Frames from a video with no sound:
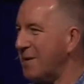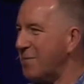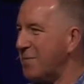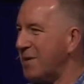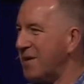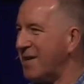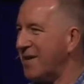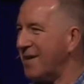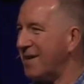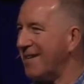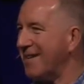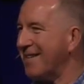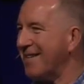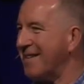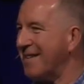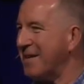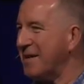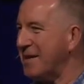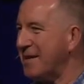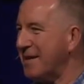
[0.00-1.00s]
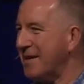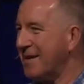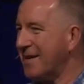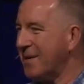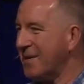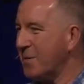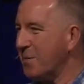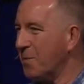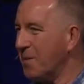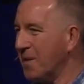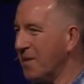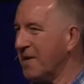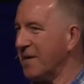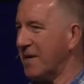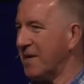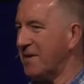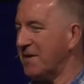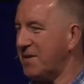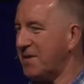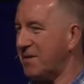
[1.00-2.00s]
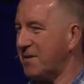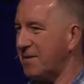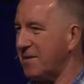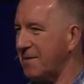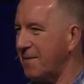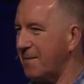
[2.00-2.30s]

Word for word: be complete.